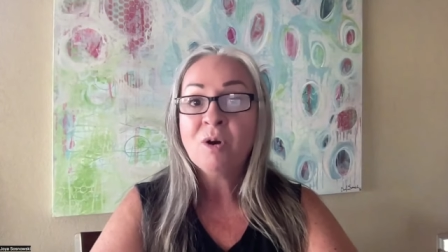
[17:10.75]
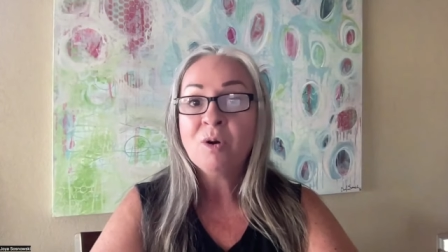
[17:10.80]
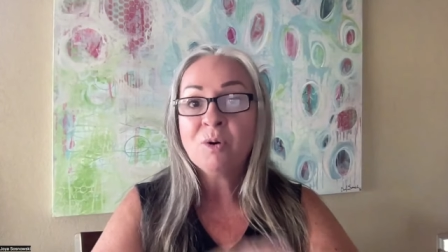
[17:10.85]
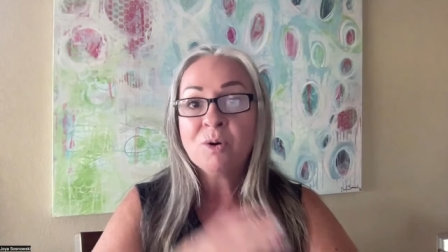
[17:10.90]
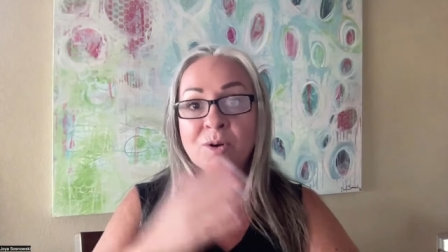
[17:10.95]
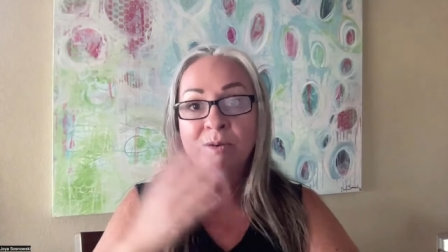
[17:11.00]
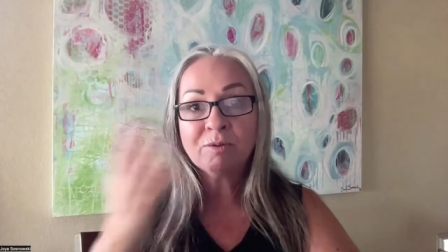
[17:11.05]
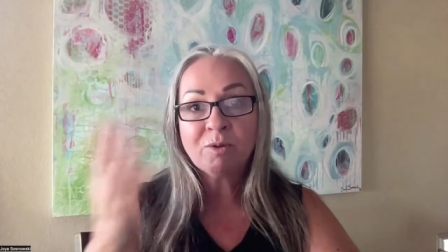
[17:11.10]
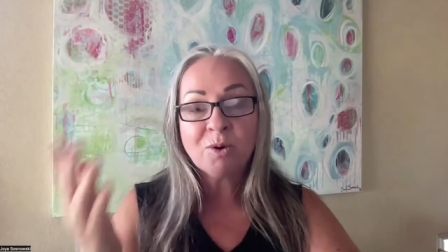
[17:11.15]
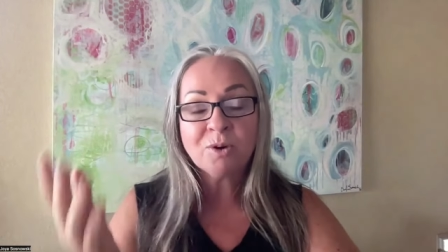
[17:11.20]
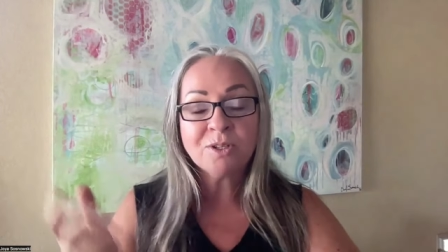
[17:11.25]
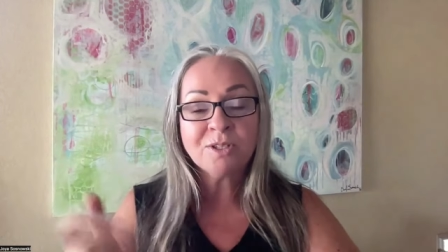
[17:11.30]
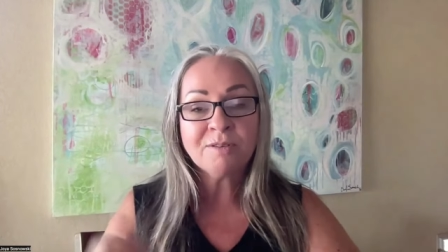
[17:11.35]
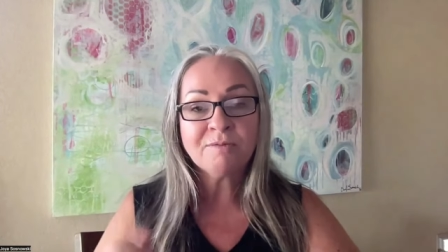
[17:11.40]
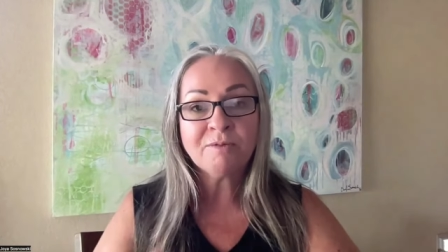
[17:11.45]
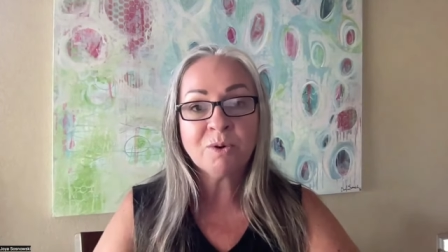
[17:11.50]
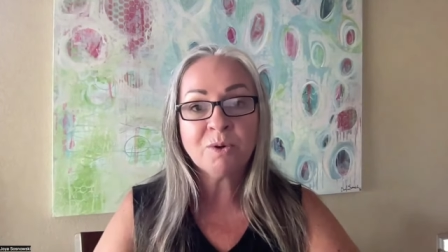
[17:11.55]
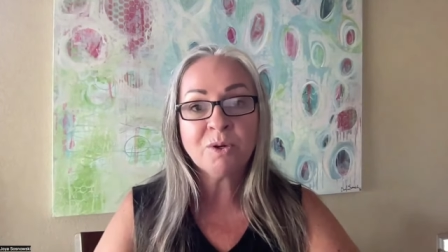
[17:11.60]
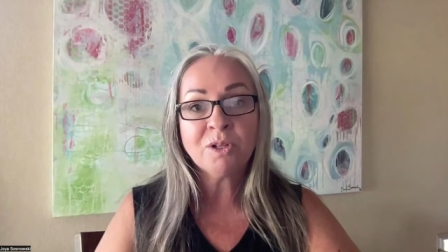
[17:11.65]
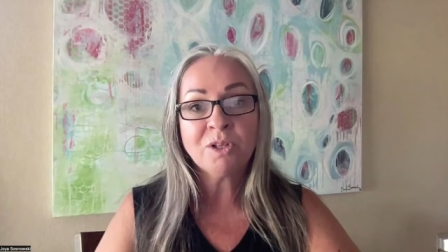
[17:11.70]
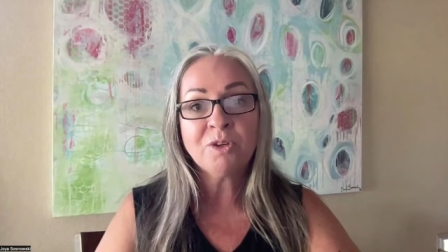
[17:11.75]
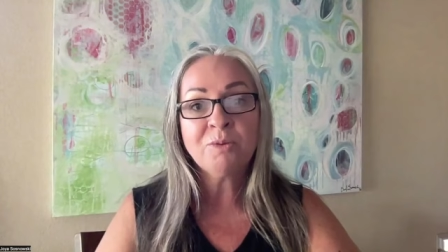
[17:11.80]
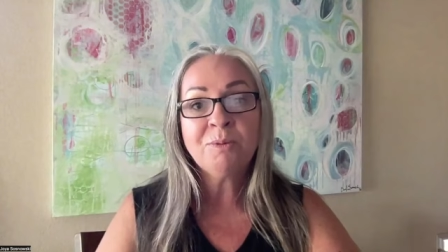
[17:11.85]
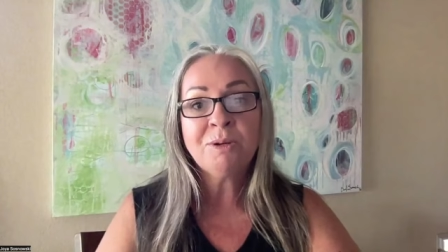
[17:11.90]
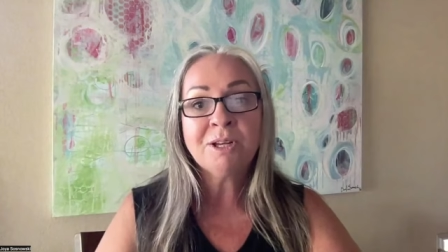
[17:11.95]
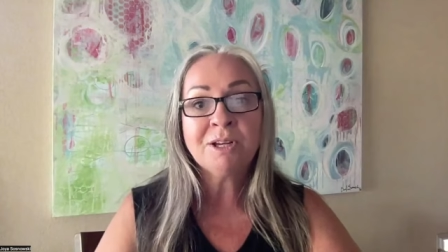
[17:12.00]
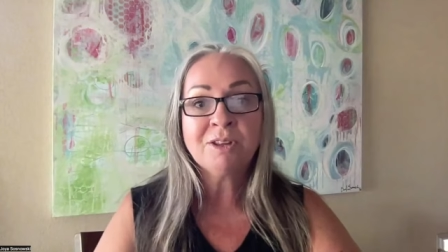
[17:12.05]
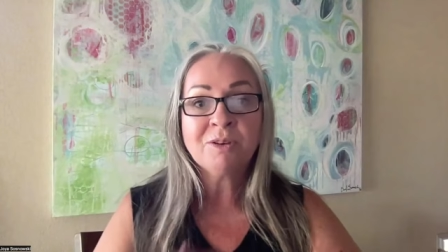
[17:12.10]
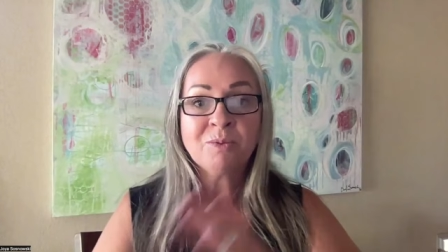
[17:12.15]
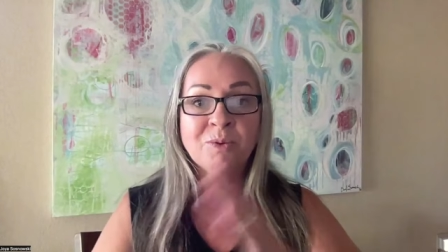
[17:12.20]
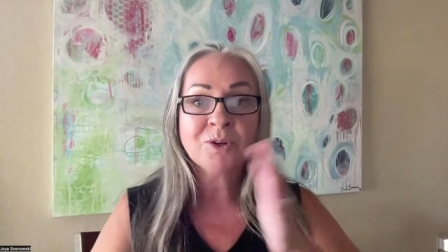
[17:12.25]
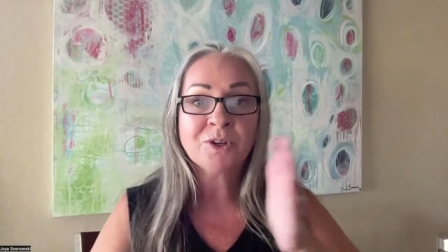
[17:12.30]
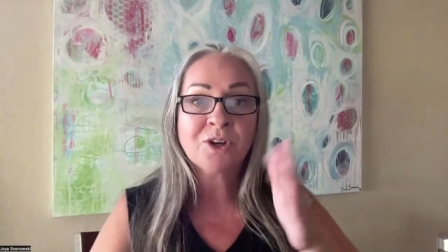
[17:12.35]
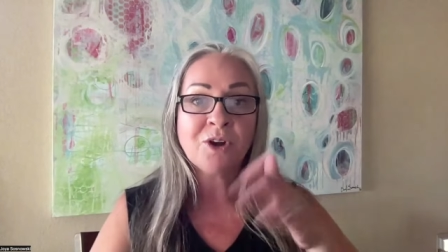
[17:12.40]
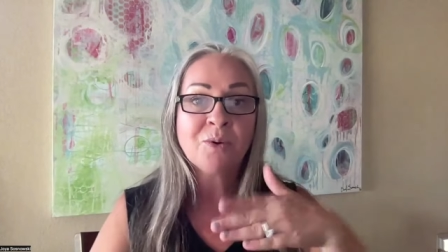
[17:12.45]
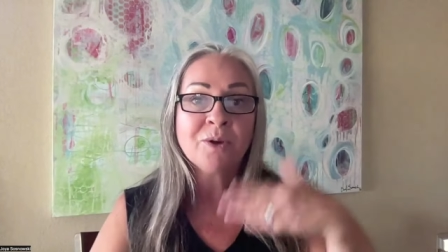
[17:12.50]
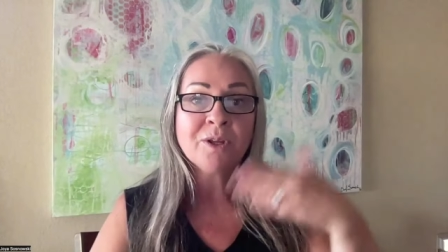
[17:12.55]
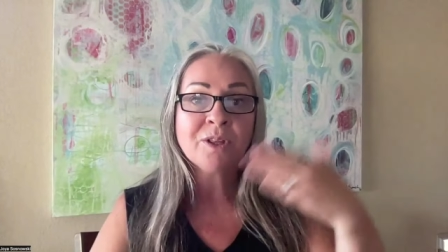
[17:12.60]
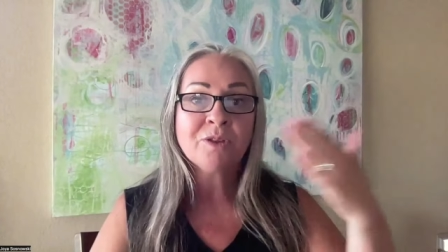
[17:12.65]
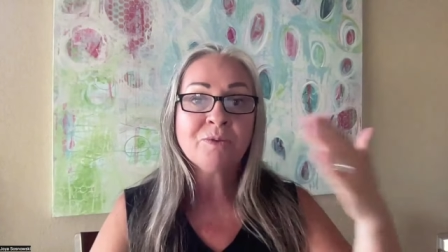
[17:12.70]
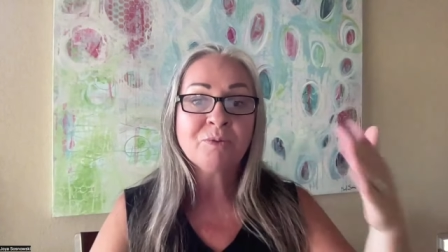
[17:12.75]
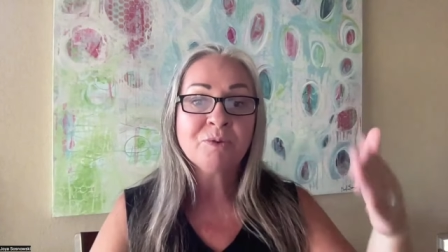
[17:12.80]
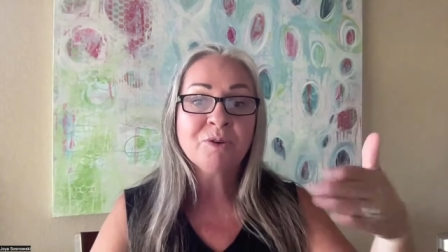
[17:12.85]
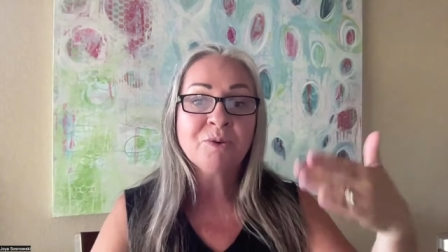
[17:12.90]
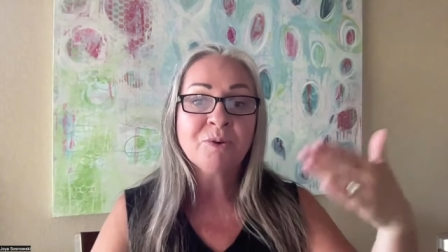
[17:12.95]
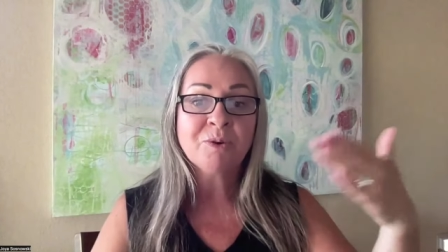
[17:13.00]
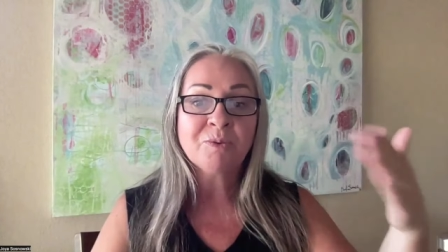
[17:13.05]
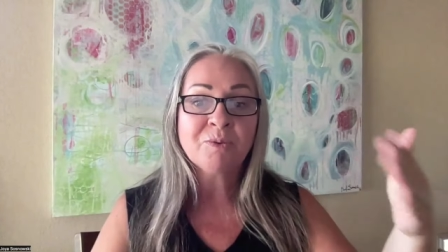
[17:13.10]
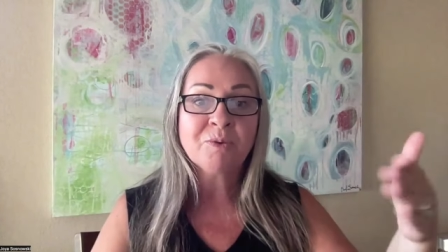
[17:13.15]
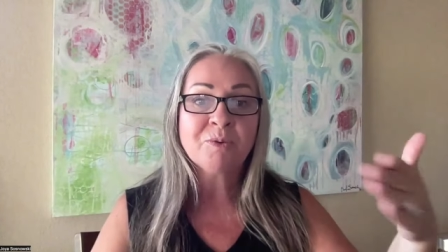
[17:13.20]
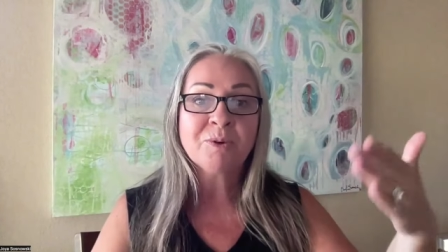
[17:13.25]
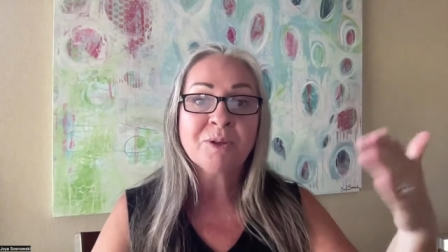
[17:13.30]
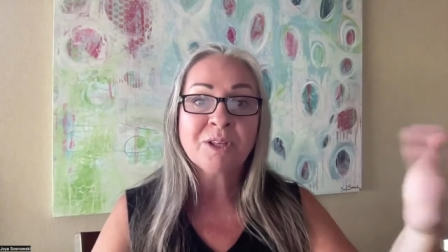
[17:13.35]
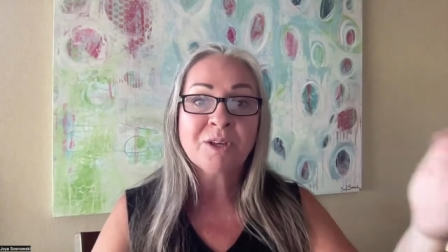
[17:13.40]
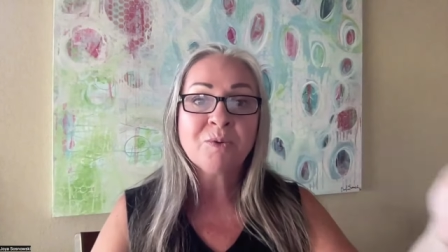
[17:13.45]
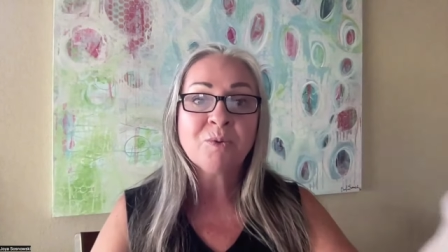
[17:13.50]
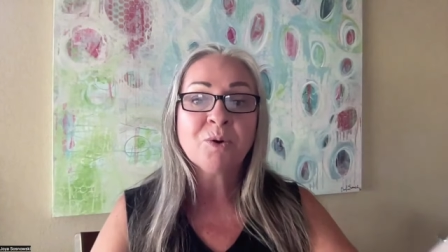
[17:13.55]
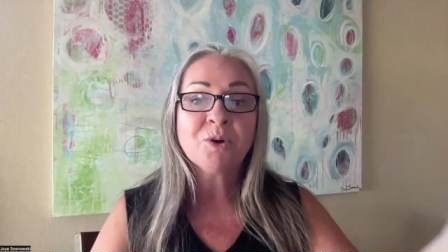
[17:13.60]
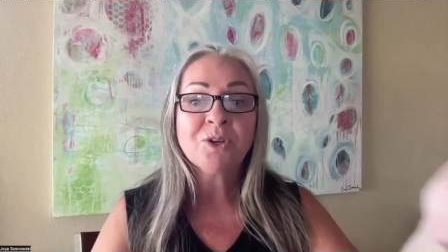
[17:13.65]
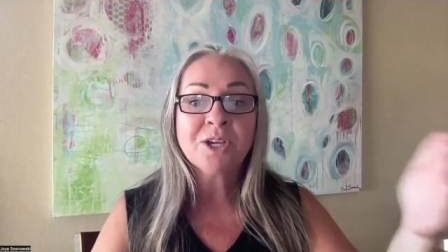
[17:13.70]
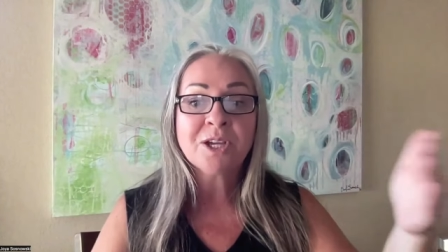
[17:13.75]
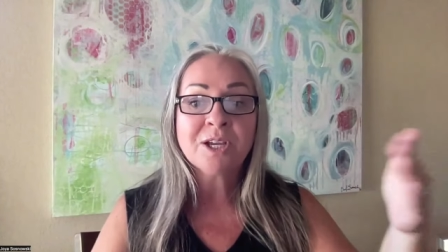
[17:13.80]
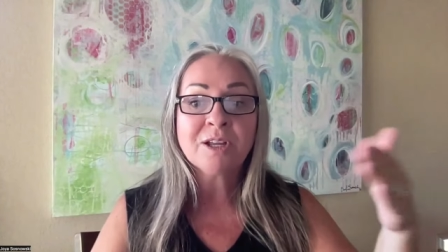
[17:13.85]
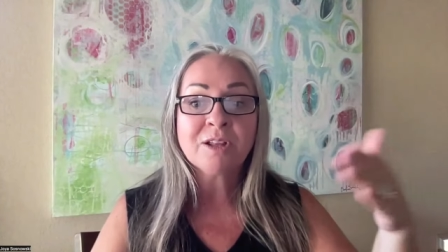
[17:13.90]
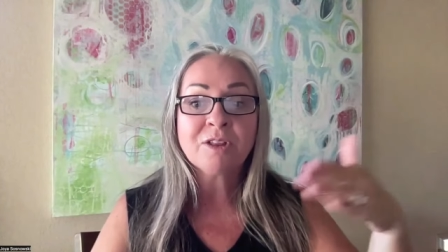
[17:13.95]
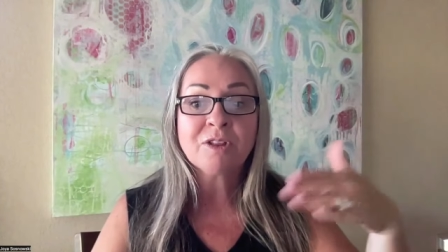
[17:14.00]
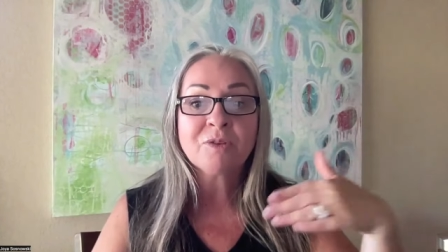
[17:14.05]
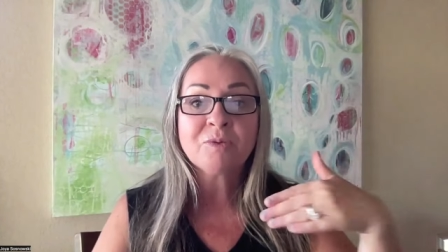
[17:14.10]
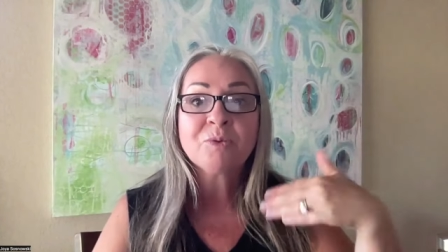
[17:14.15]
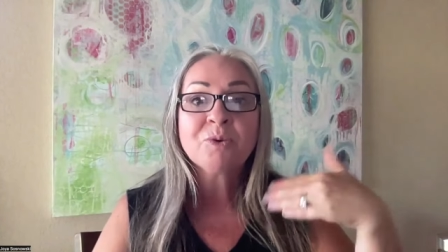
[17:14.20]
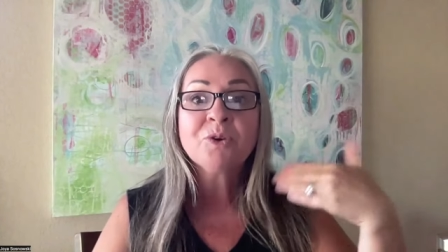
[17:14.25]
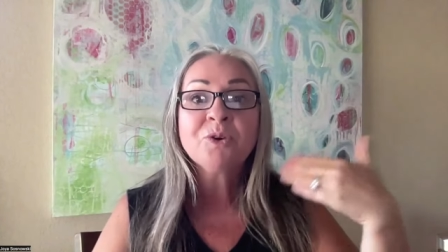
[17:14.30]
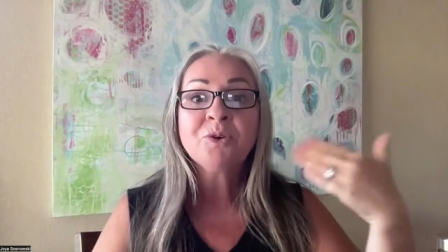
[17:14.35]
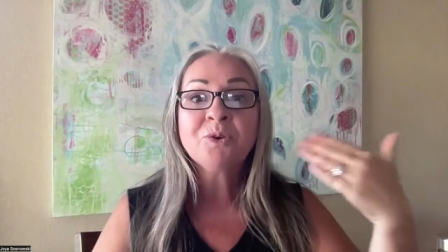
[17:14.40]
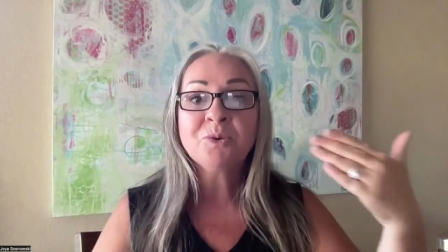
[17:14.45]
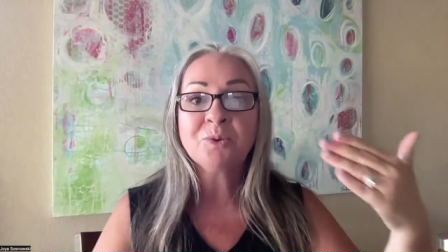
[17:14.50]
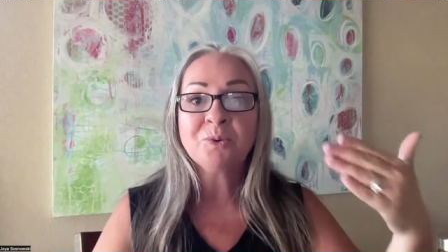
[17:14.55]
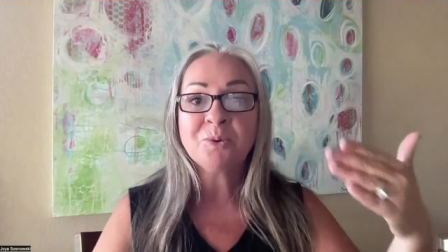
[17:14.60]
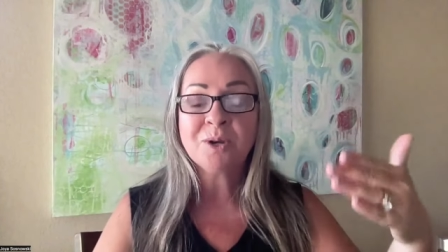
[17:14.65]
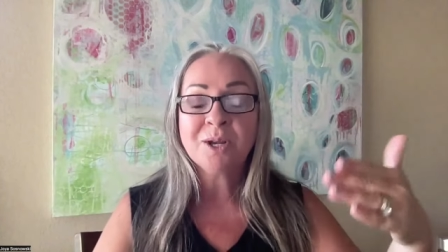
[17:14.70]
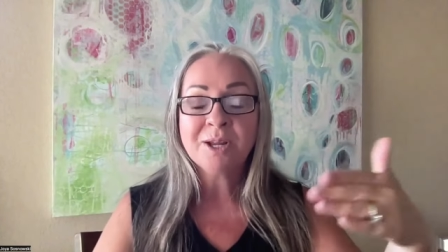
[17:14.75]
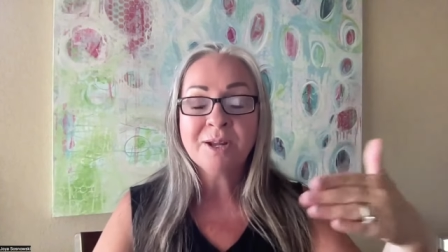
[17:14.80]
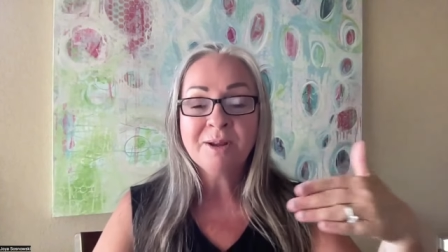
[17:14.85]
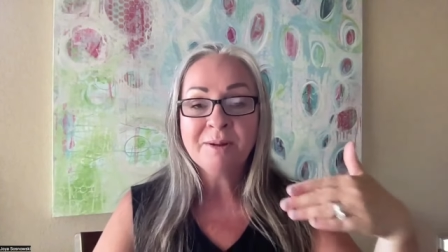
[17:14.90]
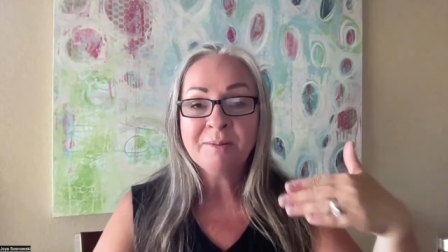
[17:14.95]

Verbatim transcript: or of course in Vocalumina that we're going through and we're really working through